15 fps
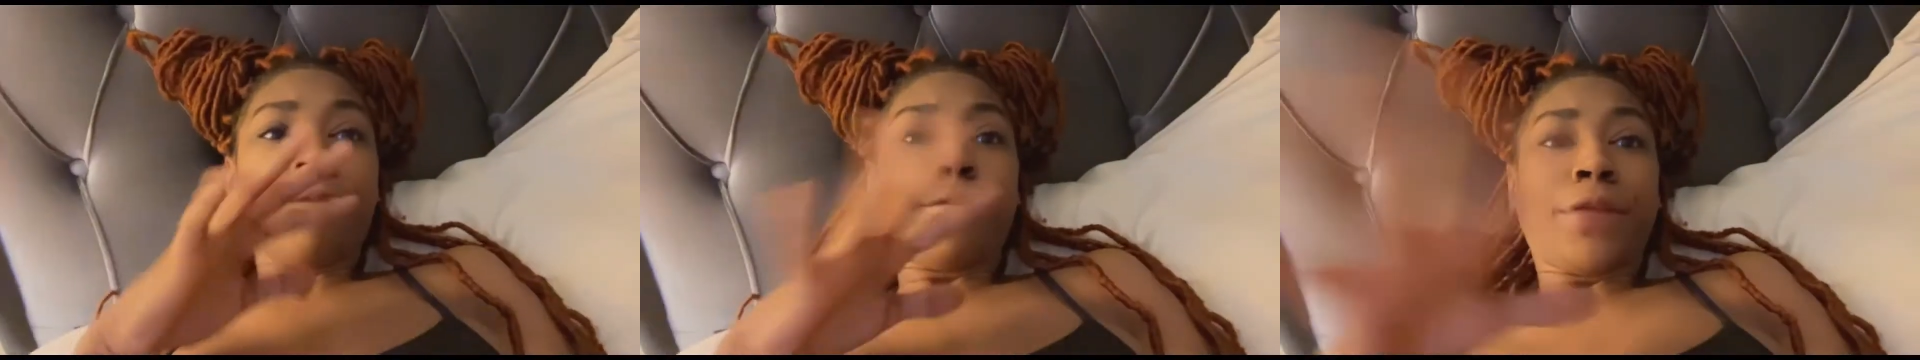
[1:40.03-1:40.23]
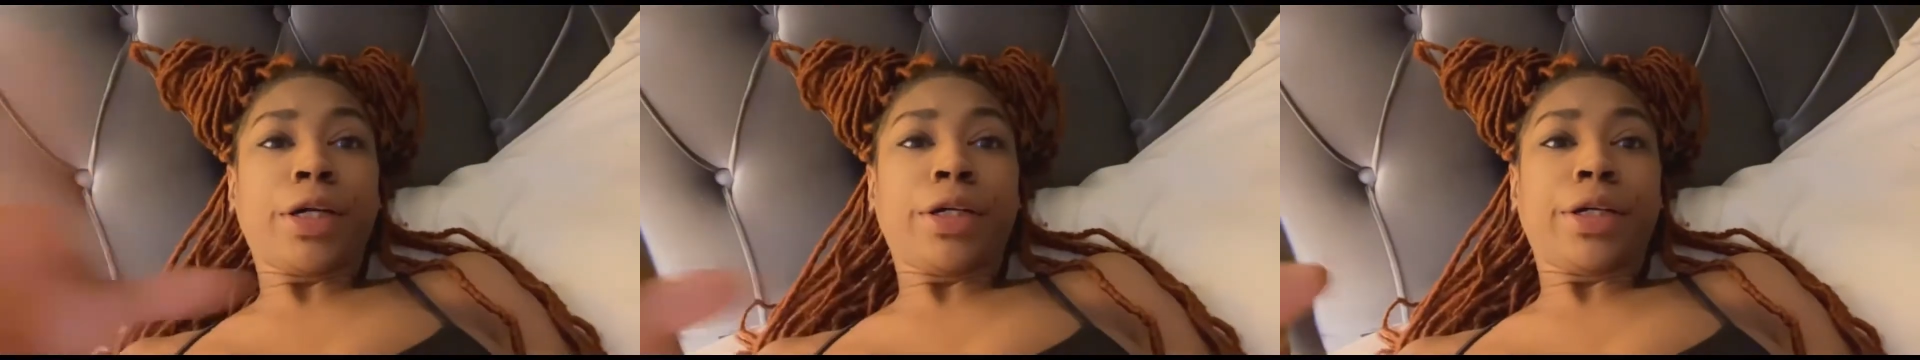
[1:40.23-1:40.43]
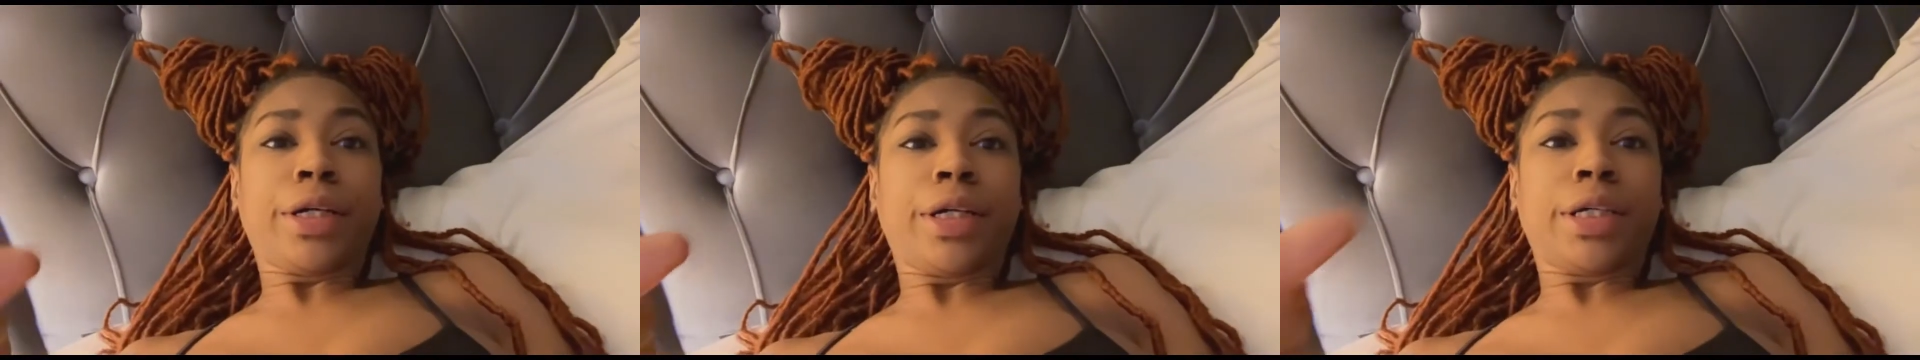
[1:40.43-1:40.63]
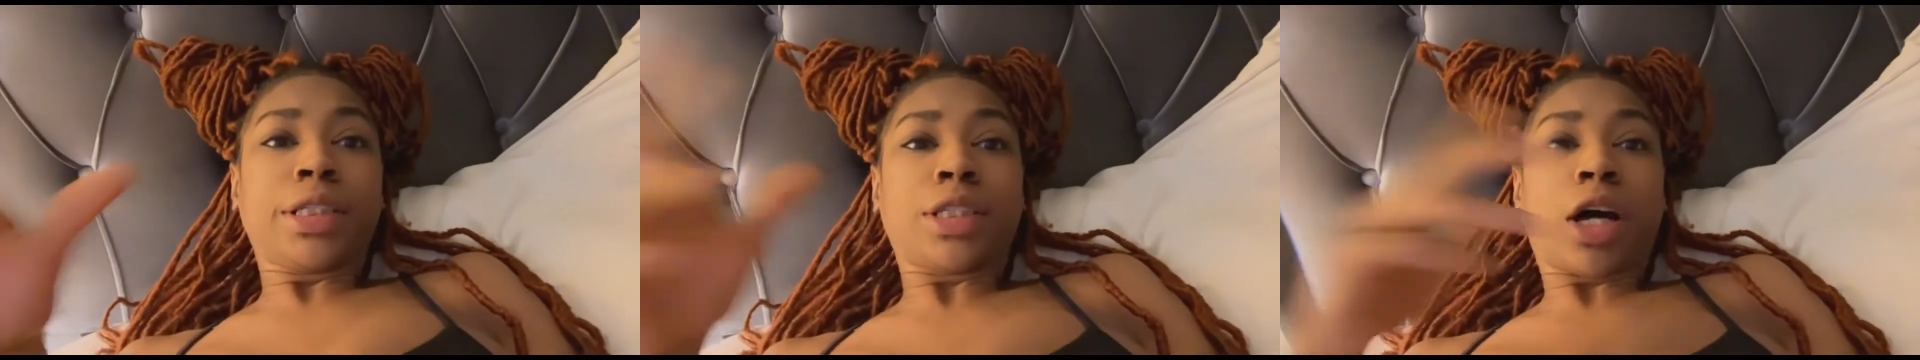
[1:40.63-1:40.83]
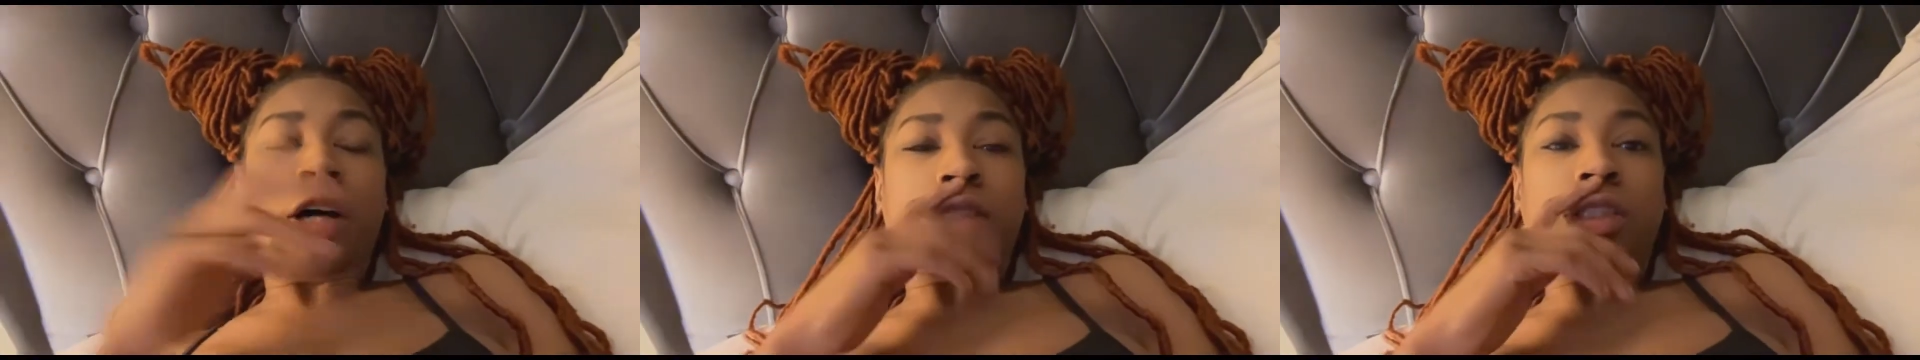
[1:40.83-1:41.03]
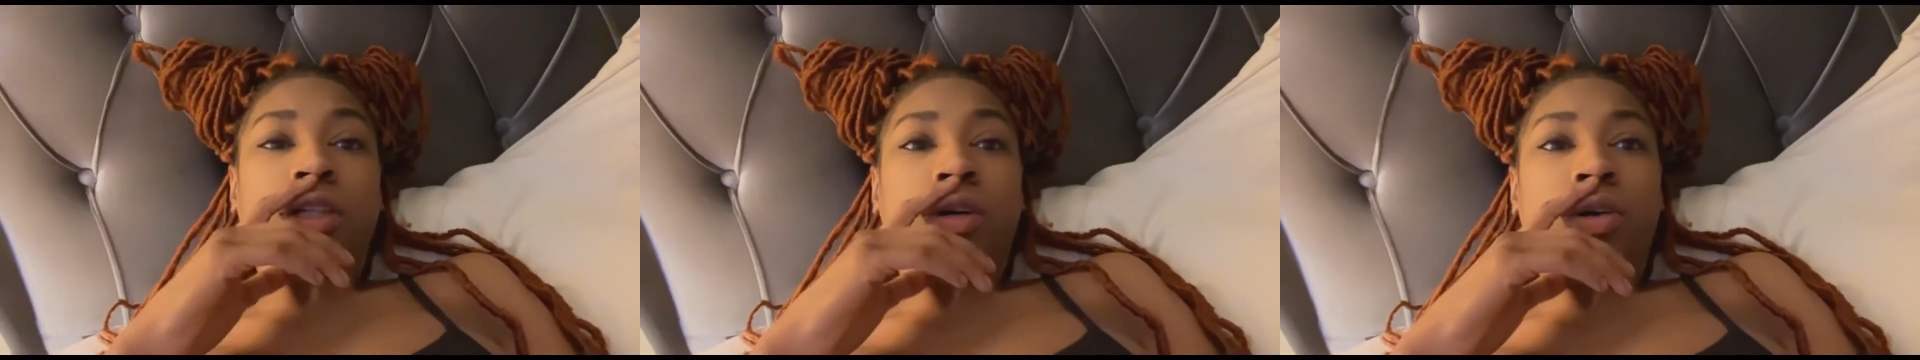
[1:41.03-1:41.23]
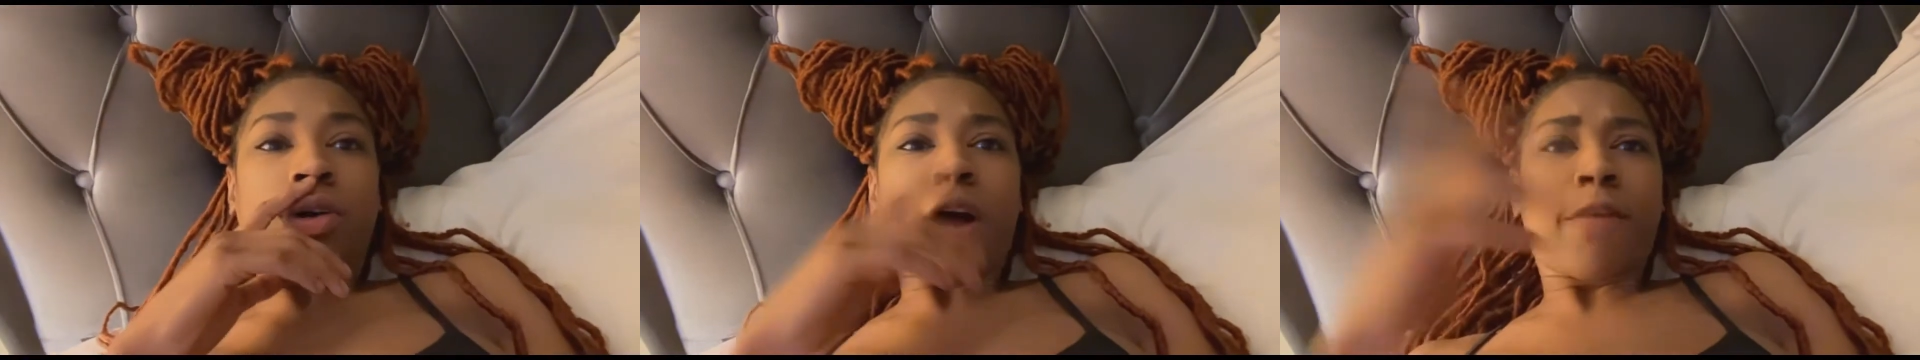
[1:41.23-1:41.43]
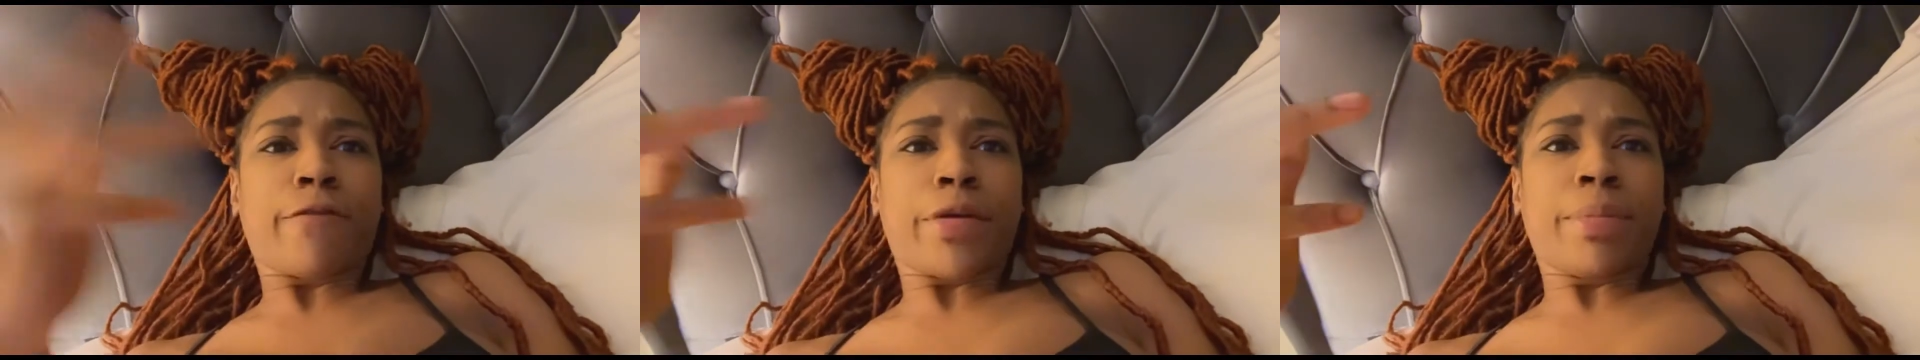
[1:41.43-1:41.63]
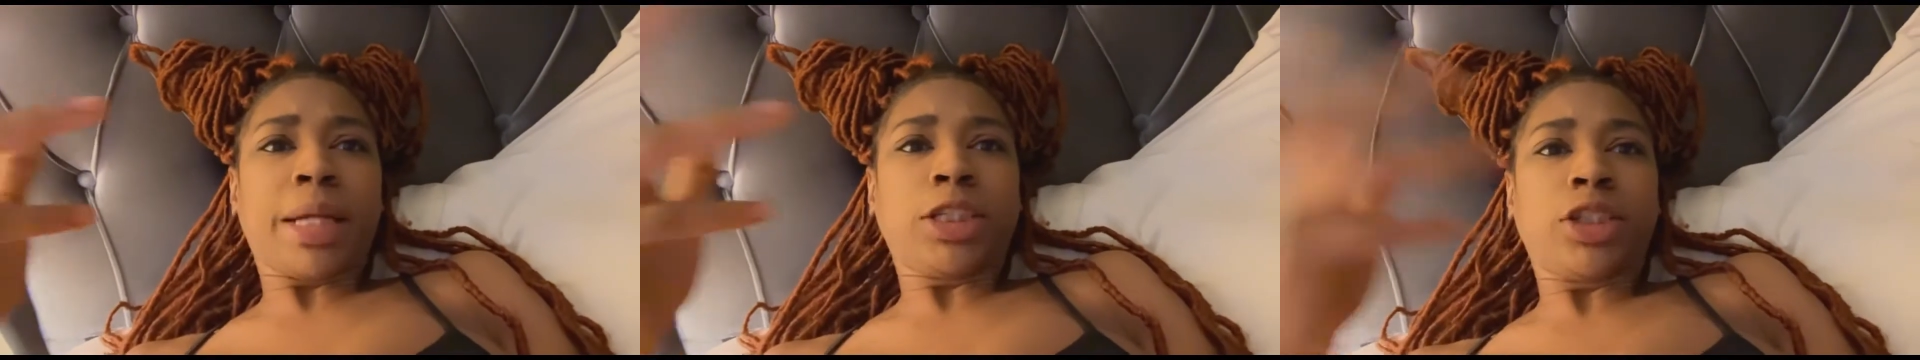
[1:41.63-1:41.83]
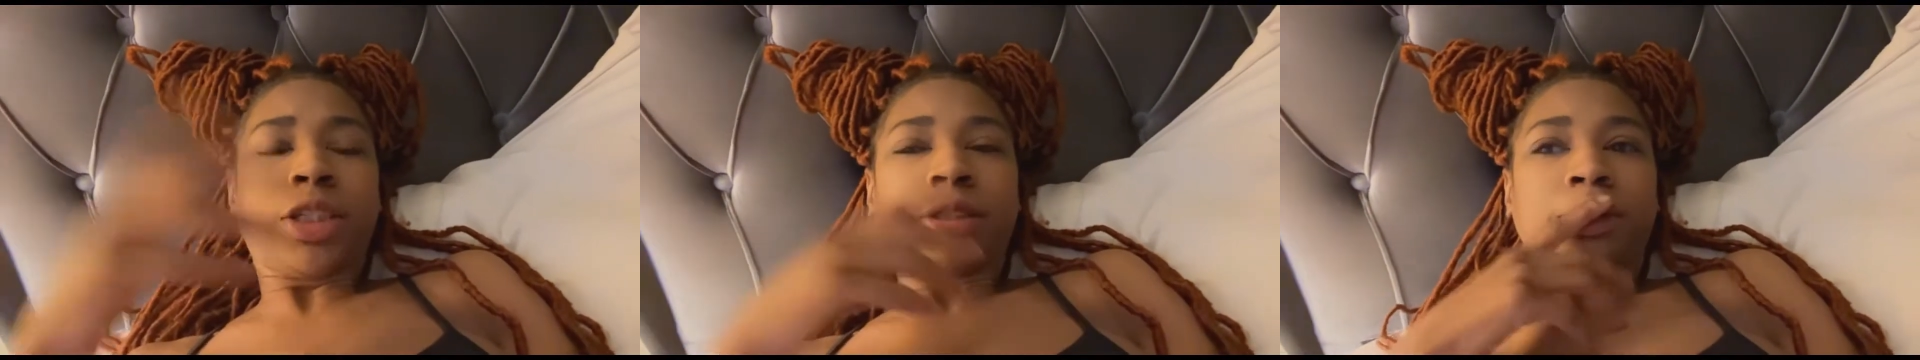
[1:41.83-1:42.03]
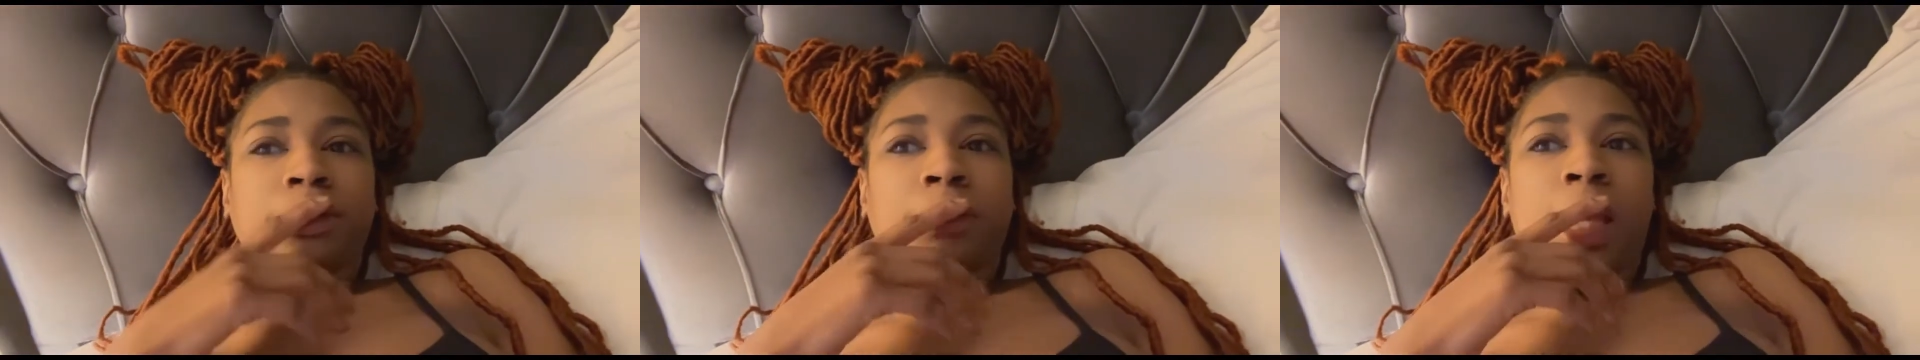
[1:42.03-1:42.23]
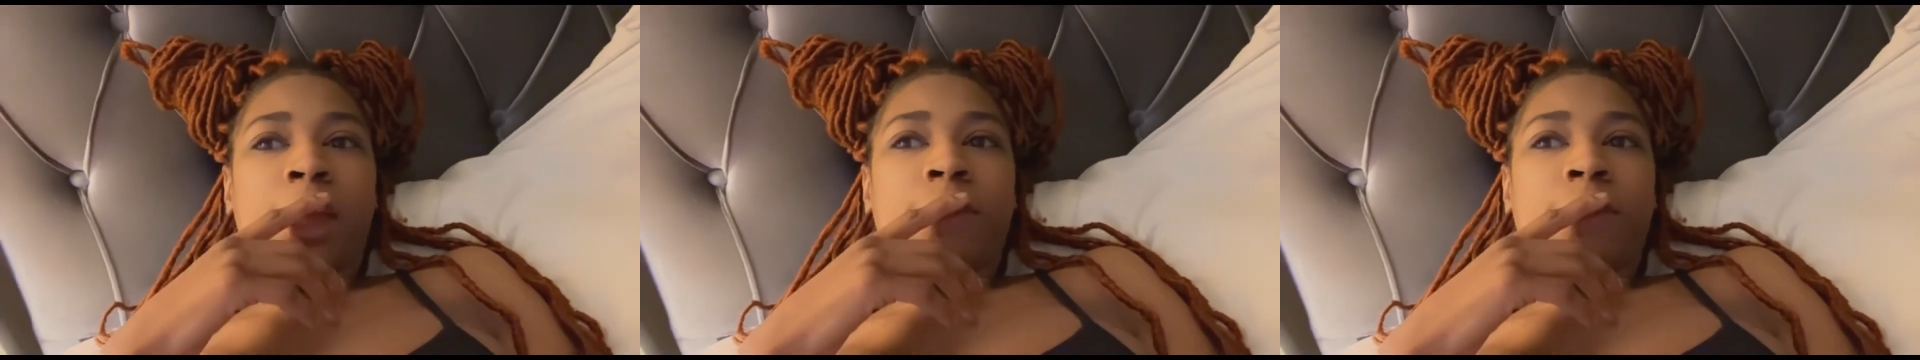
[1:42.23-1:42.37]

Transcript: Failure is also confirmation.